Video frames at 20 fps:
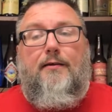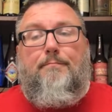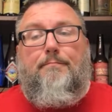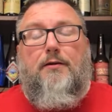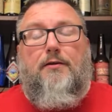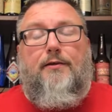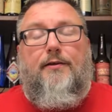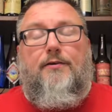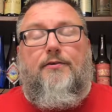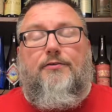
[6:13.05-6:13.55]

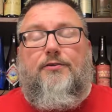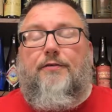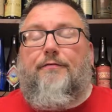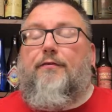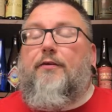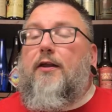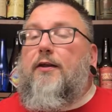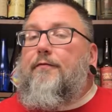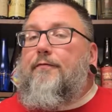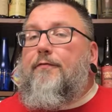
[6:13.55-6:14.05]
Berliners, if
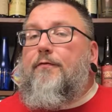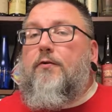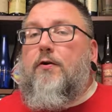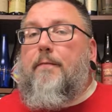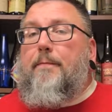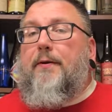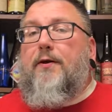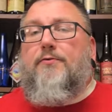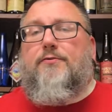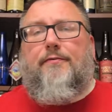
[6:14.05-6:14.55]
you like
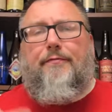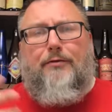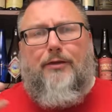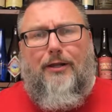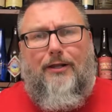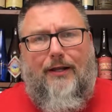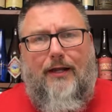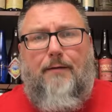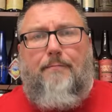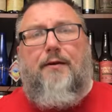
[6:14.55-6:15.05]
fruited beers, if you
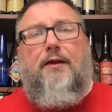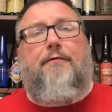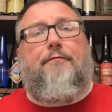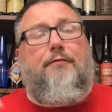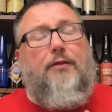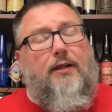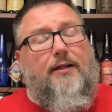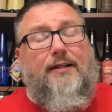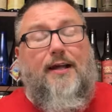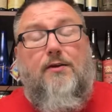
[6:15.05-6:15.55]
like lambic, if
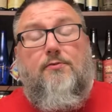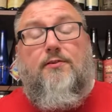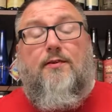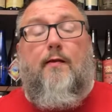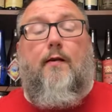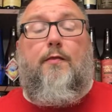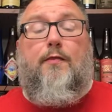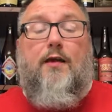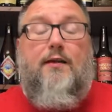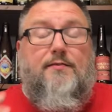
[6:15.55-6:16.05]
you like those
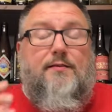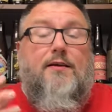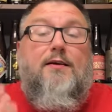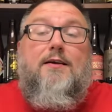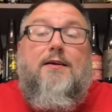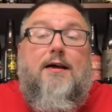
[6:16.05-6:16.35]
kind of things.